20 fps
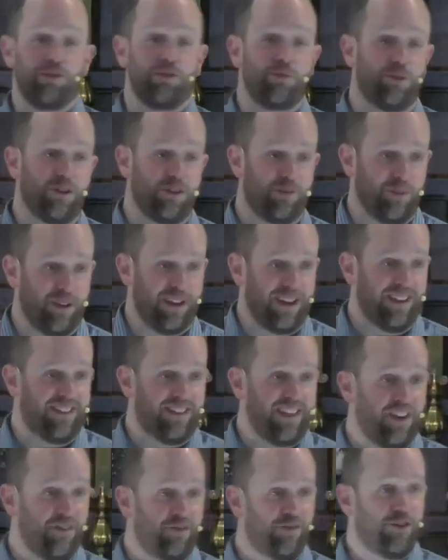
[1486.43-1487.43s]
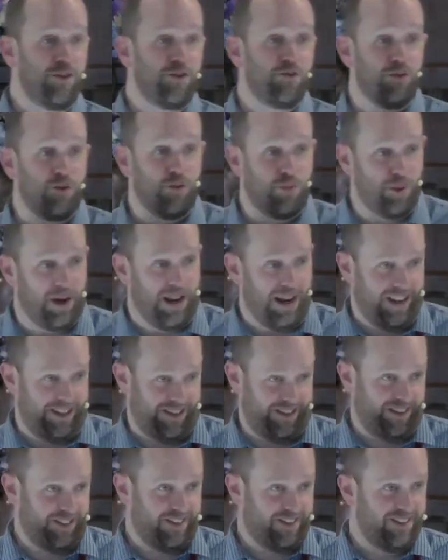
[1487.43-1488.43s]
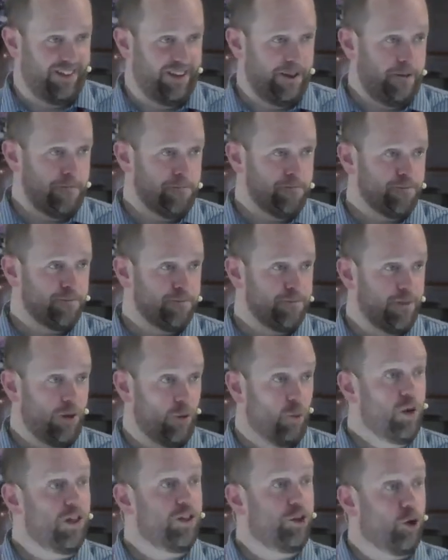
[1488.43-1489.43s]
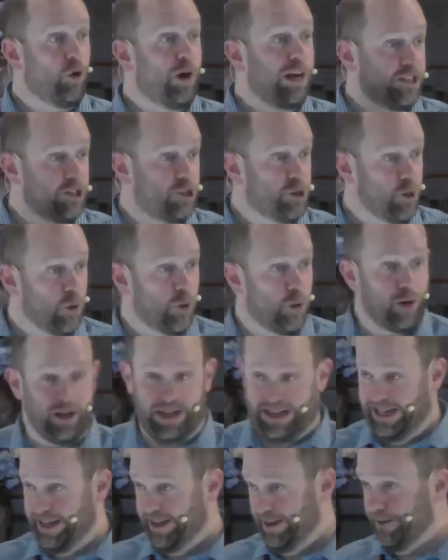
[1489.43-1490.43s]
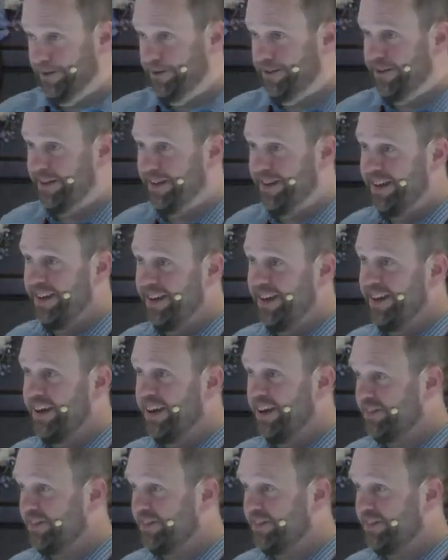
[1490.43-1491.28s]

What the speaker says: with me their funeral plans with great joy as